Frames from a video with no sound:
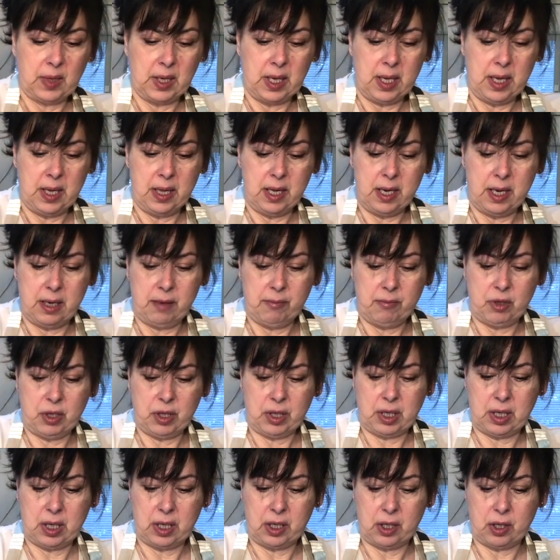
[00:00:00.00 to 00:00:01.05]
And then I'm
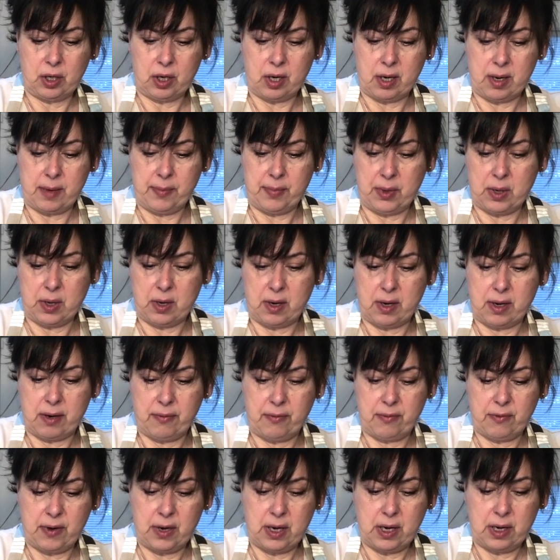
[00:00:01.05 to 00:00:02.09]
just going to top it off.